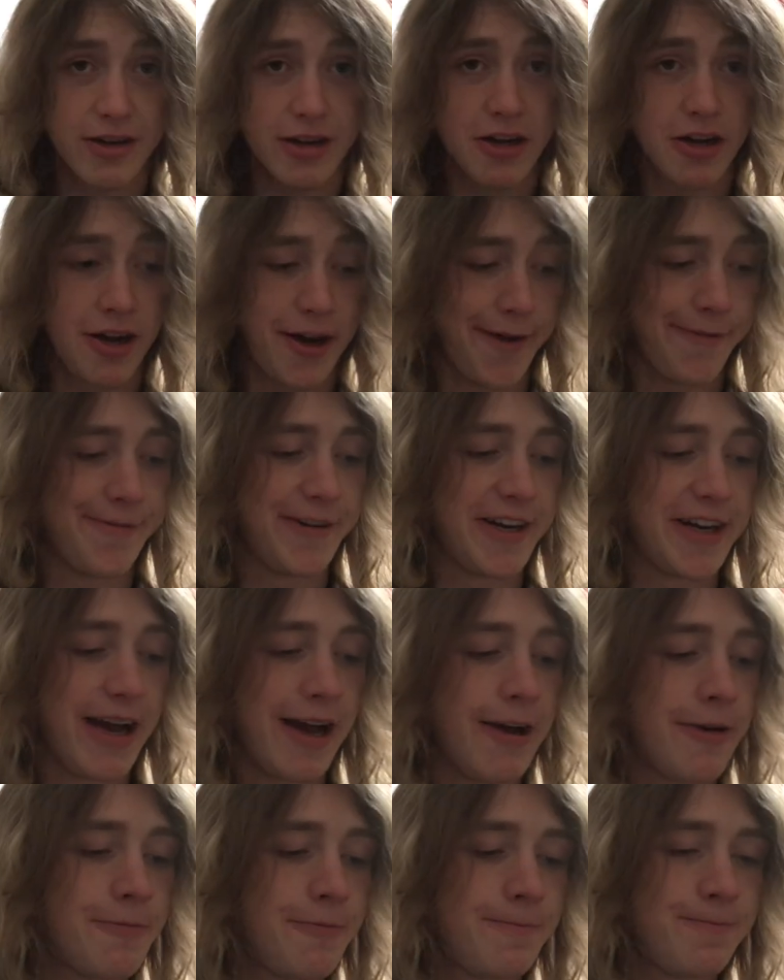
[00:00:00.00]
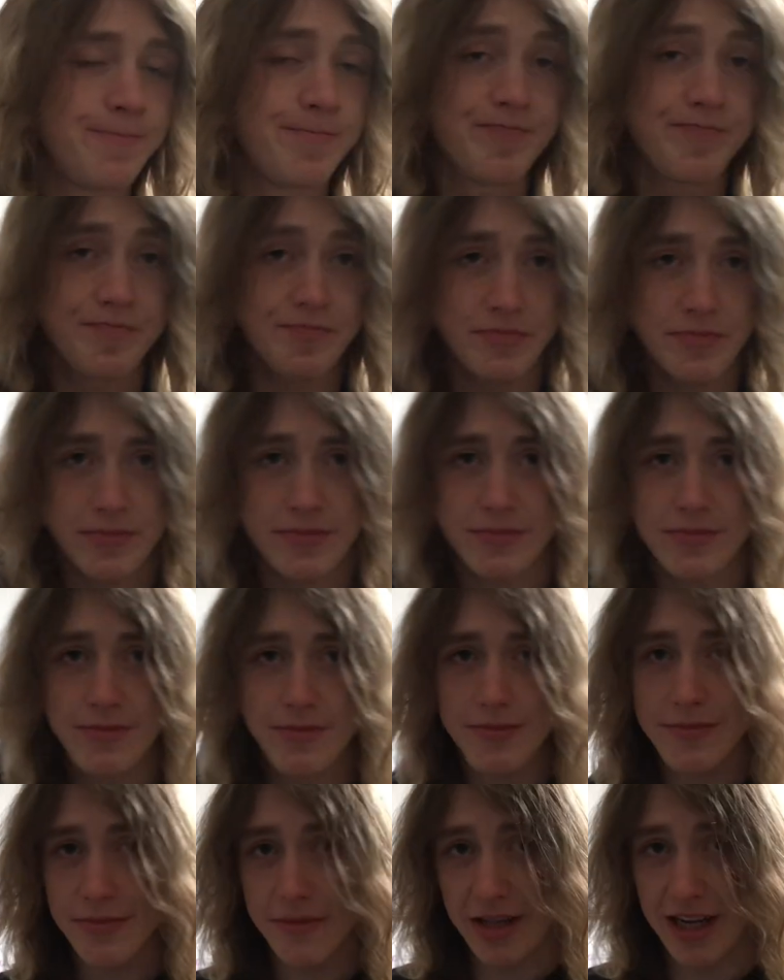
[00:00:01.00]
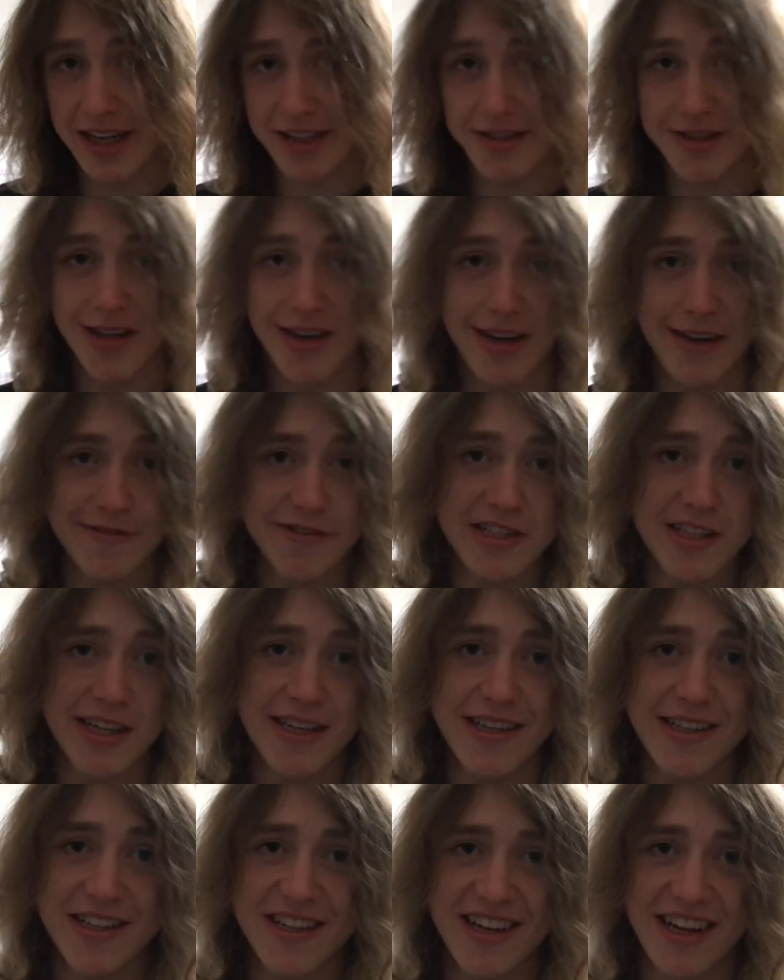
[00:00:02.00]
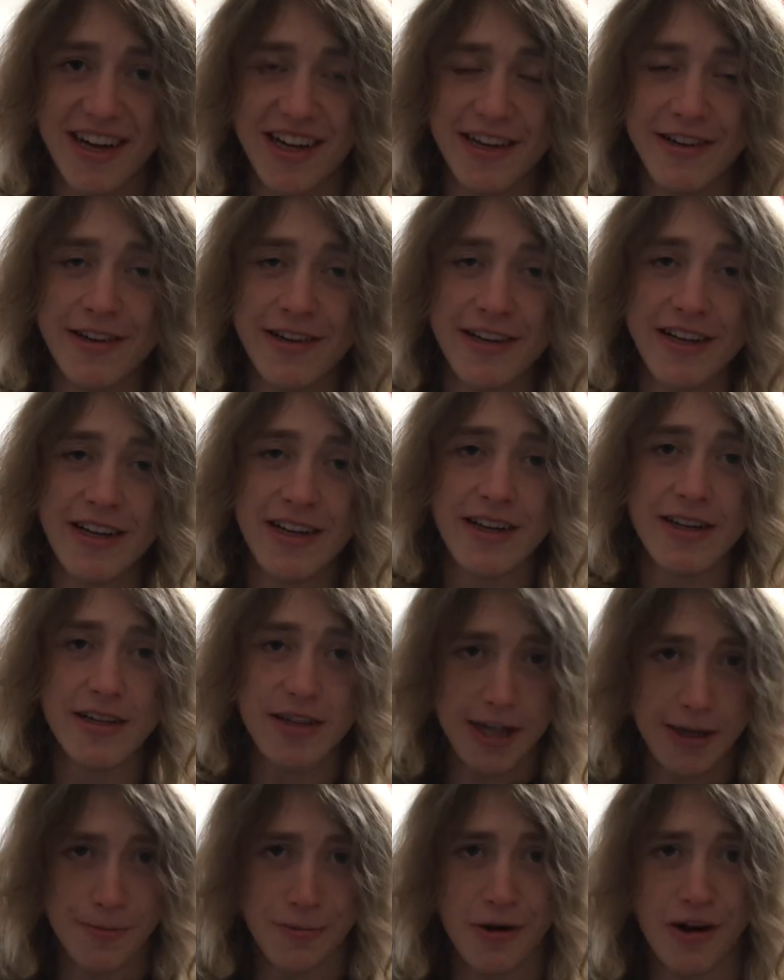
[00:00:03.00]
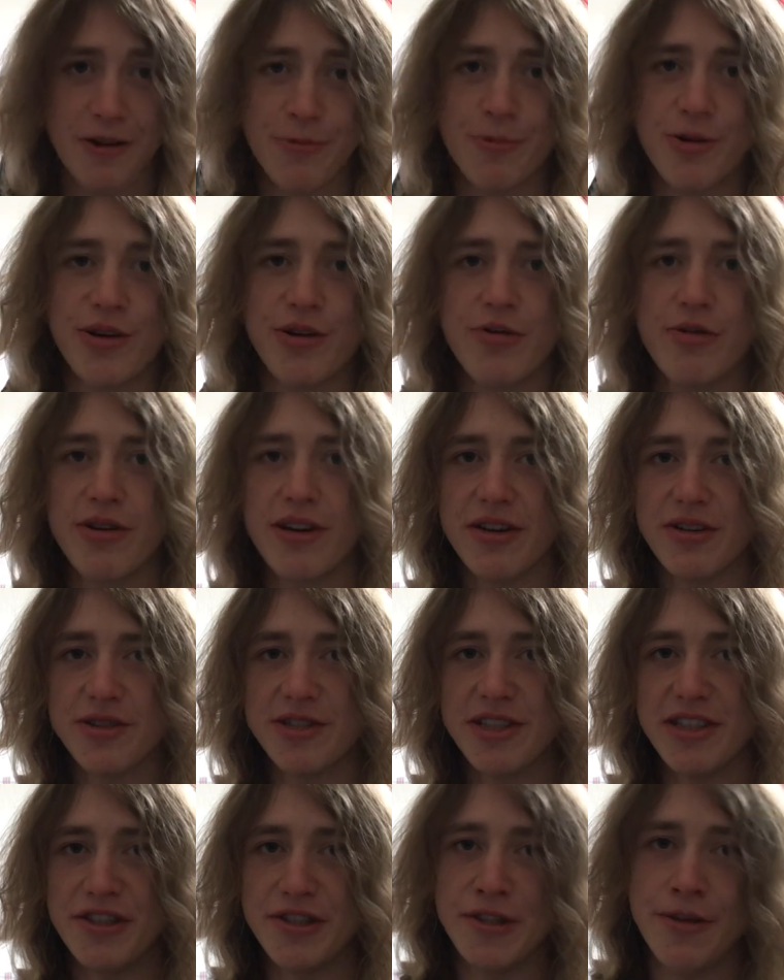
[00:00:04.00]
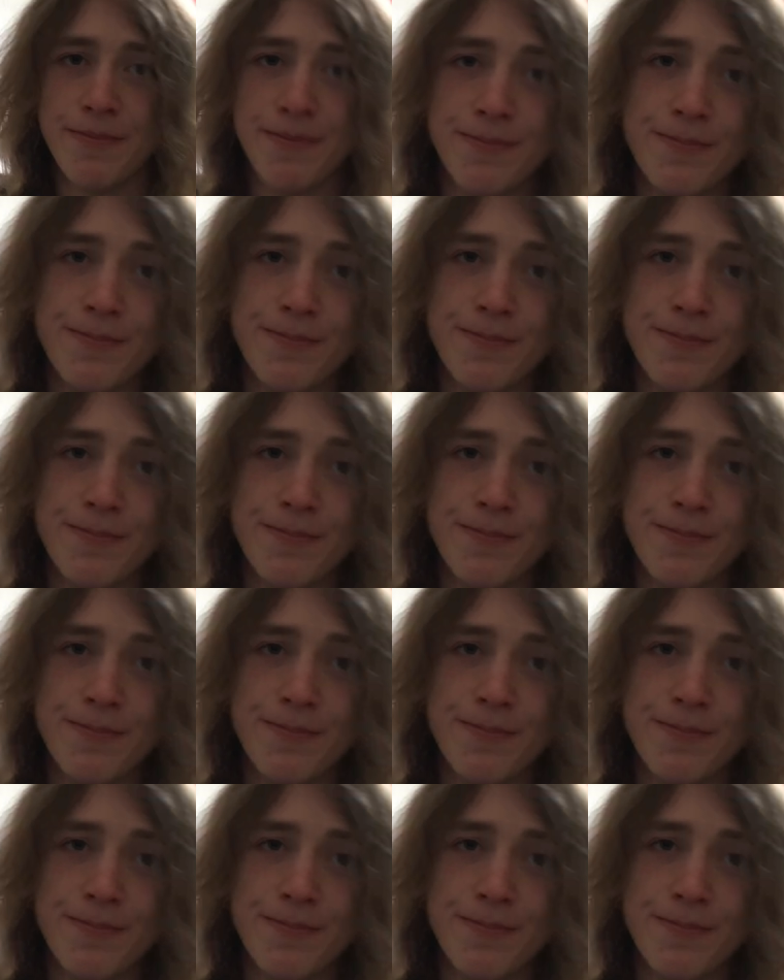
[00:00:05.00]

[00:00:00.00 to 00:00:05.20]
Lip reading: Coffee down. That's all I have to say today. Keep running when no one else is.